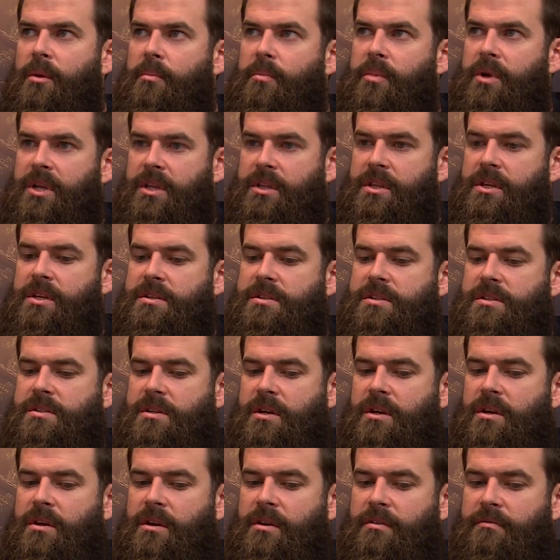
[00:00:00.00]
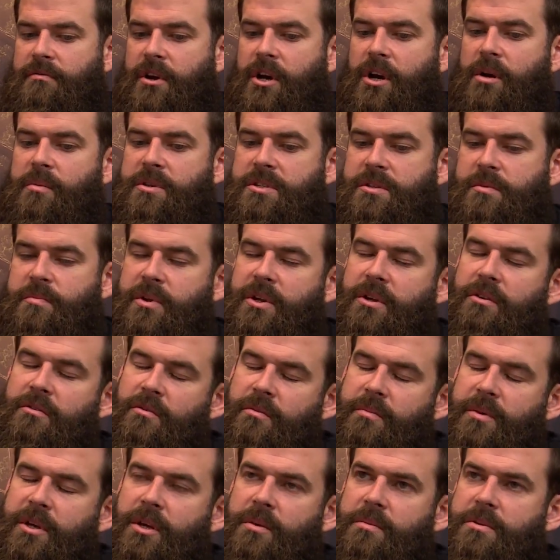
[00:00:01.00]
But in these environments, the player
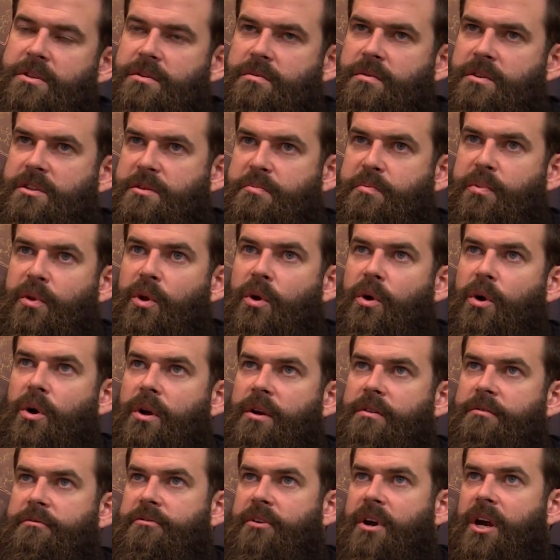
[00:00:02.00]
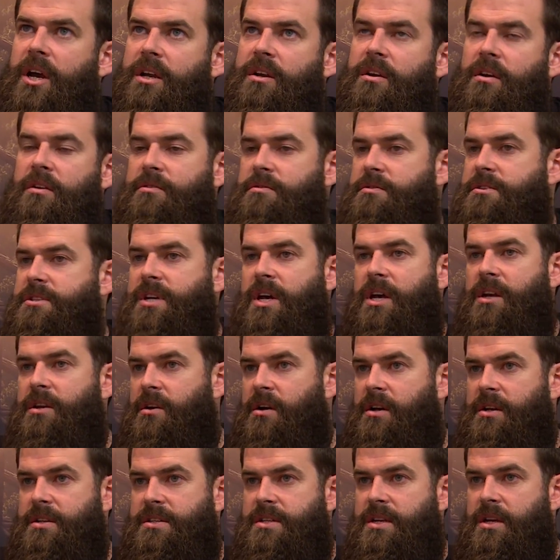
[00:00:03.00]
will be able to explore and find other side
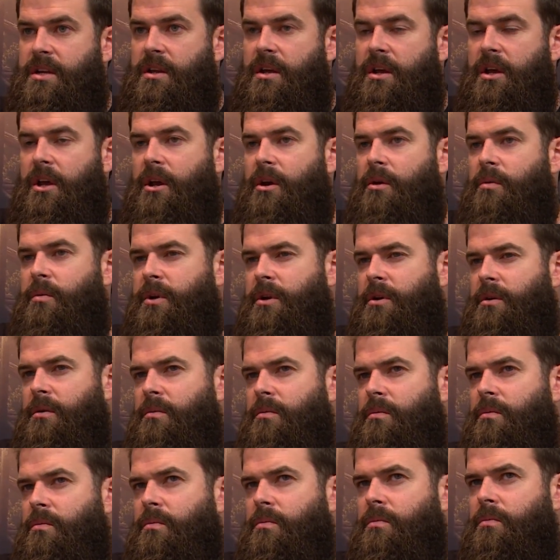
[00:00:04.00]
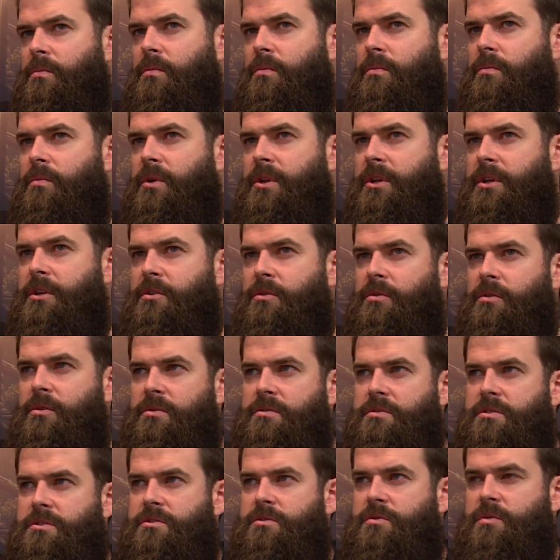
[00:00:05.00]
content. We don't really do
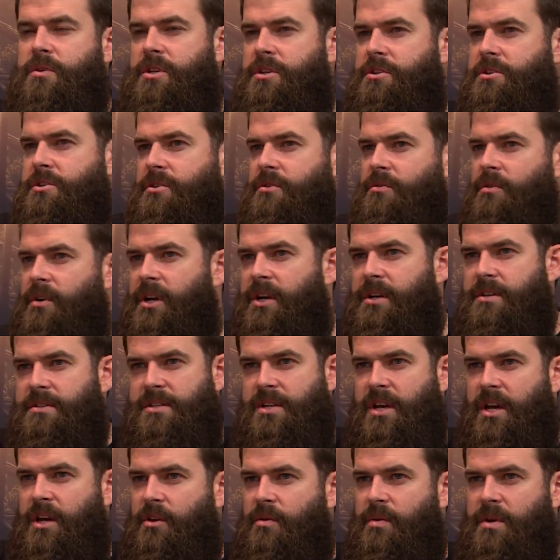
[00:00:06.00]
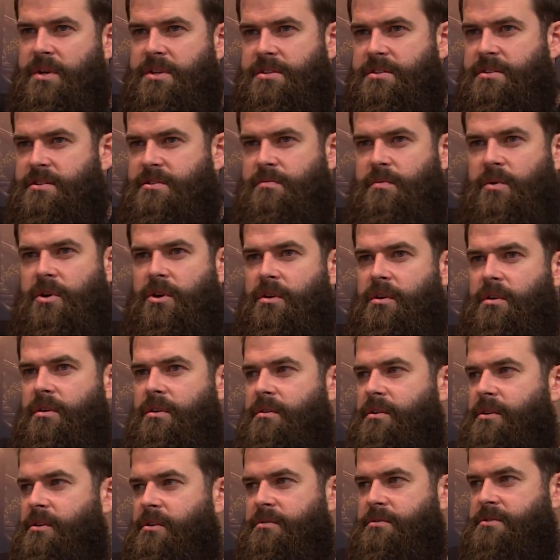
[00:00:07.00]
those traditional kind of side quests where
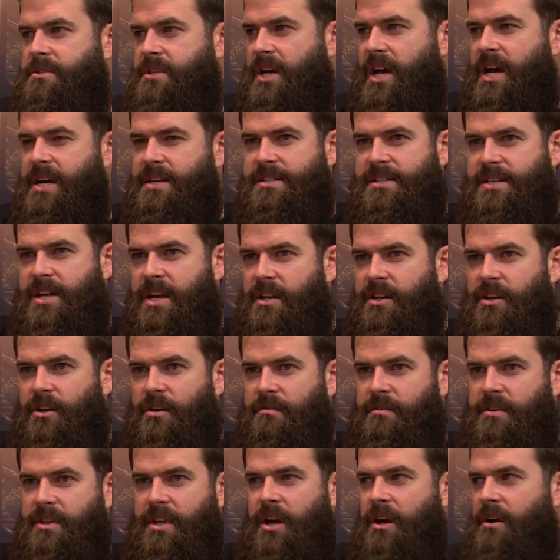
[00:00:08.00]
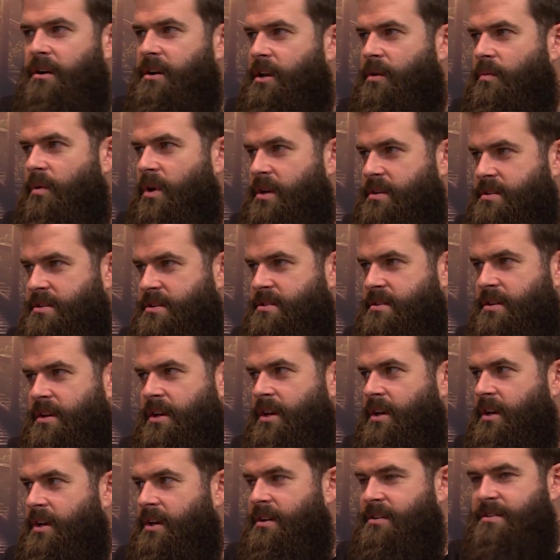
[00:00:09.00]
there's a guy standing over there and he wants
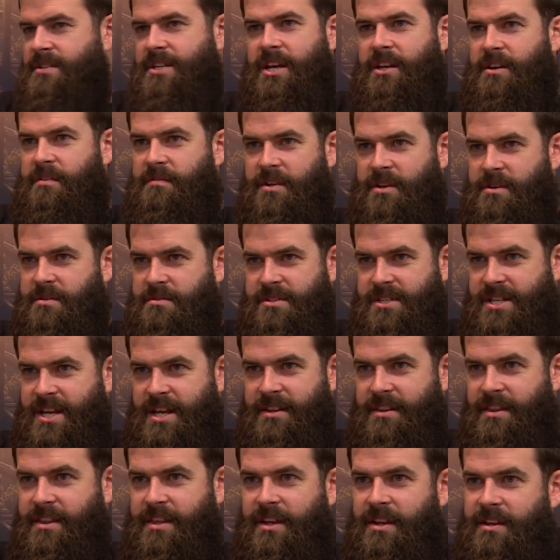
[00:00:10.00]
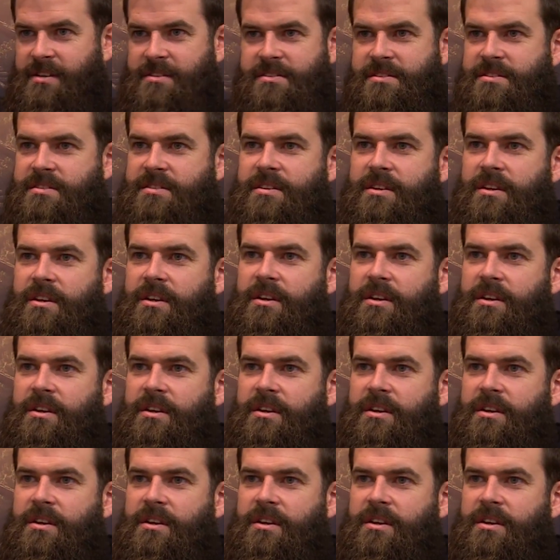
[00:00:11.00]
10 of those dead things.